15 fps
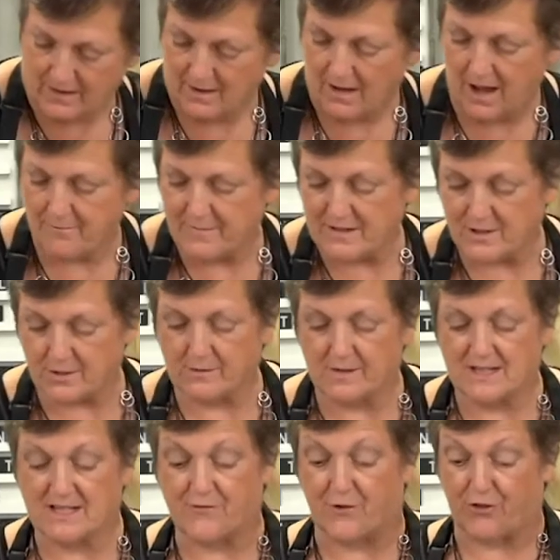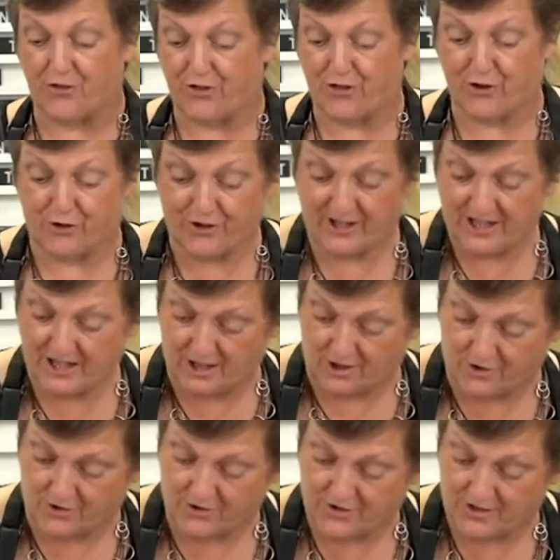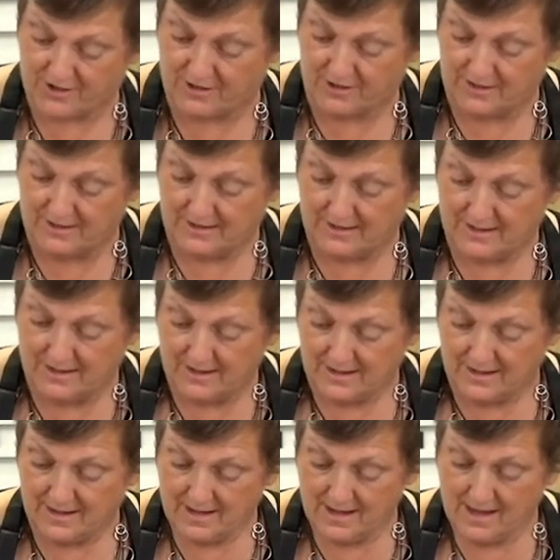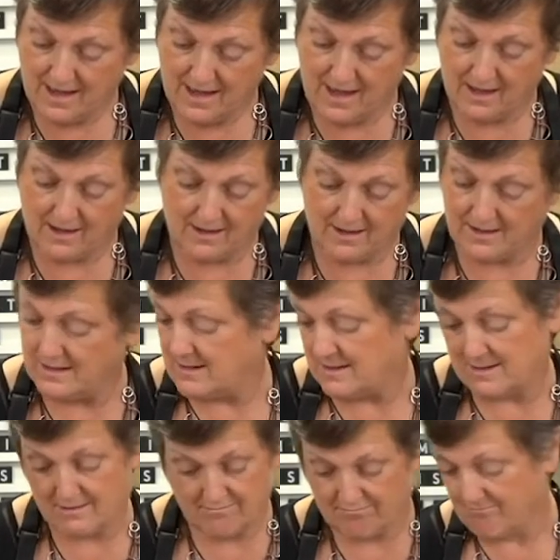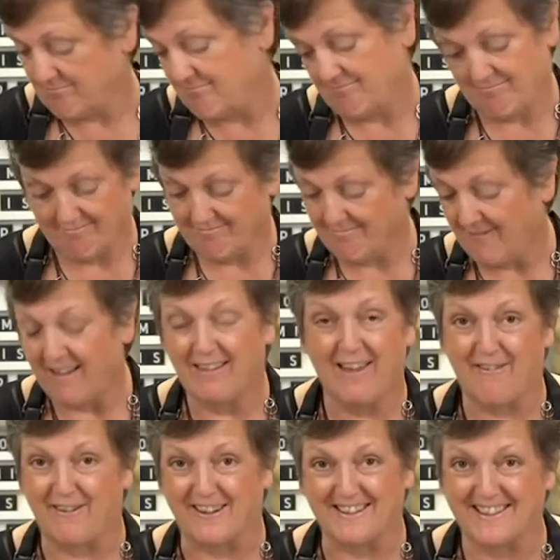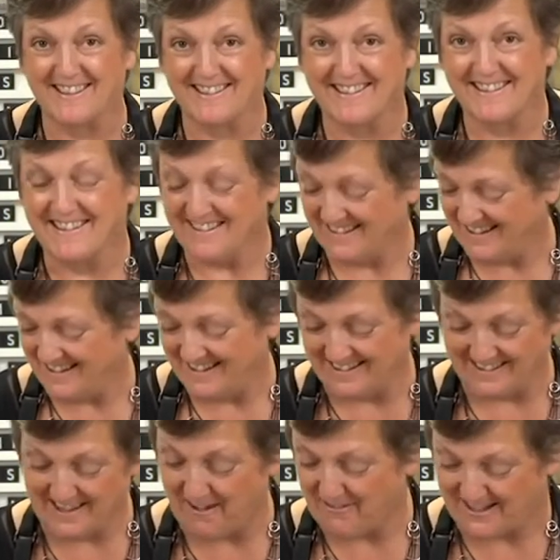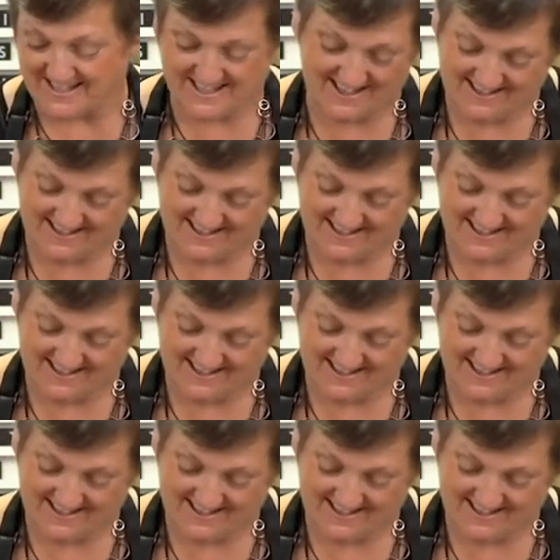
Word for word: I've been doing this for thirty years and I love it, love it.